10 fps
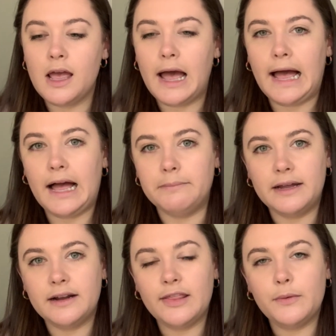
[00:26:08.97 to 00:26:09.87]
Um,
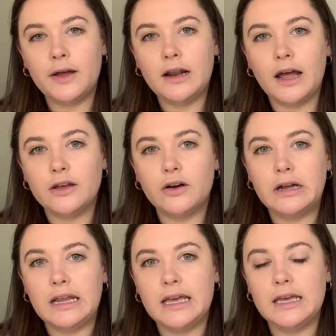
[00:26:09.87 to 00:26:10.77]
another one I
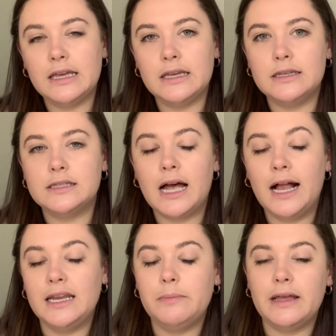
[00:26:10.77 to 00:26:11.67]
got is
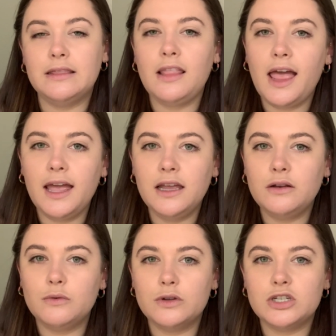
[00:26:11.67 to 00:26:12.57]
Honeybee Lane,
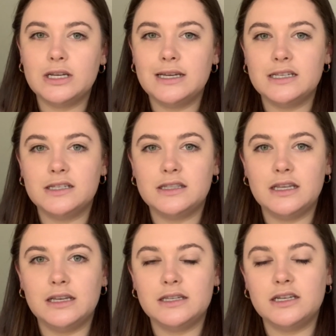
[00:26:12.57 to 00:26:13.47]
which is
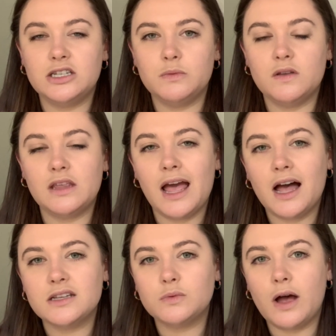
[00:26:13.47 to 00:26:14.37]
the Stitching with the
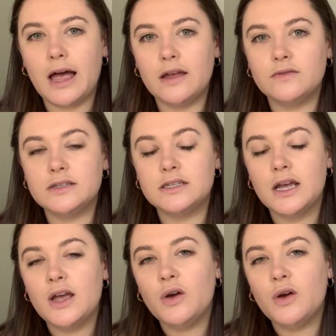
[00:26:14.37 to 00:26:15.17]
Housewives.